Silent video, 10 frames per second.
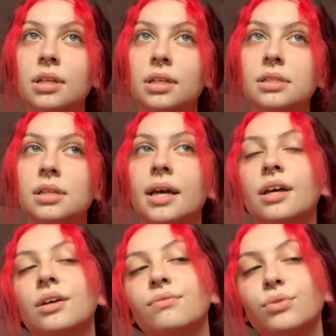is like an
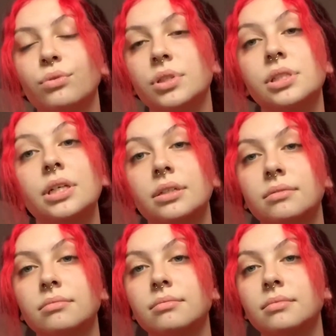influencer,
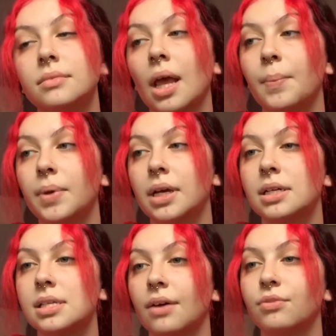
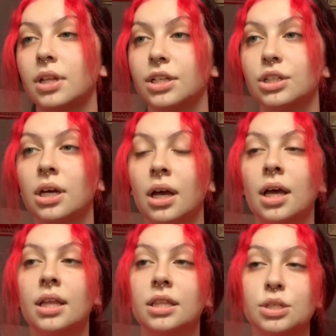because I feel like
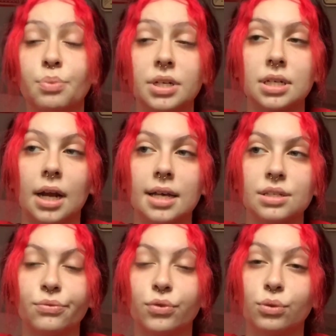this person has
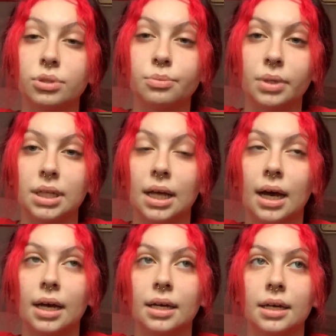influenced me a
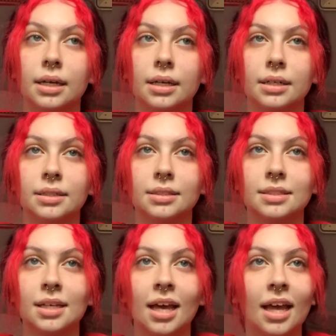lot. And
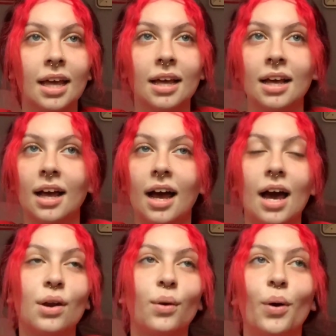
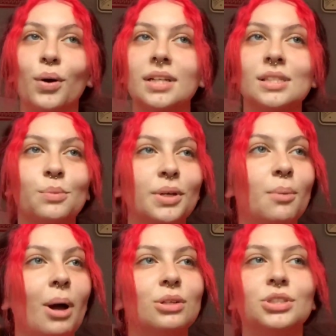I don't know, it's something
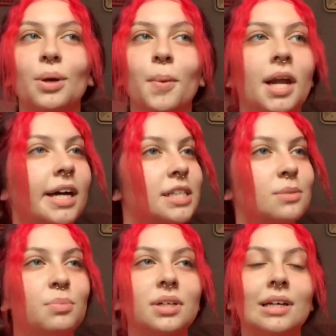about Geminis,
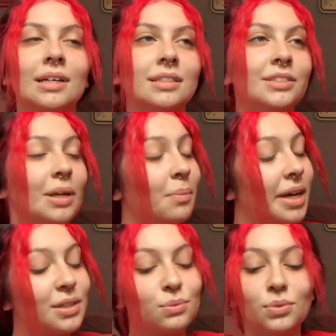but
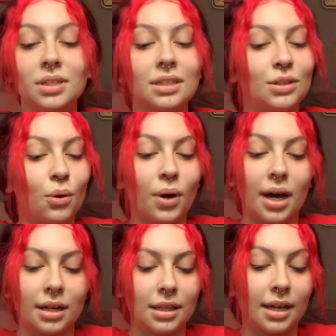Geminis really know how
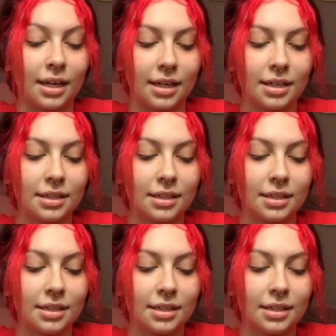to like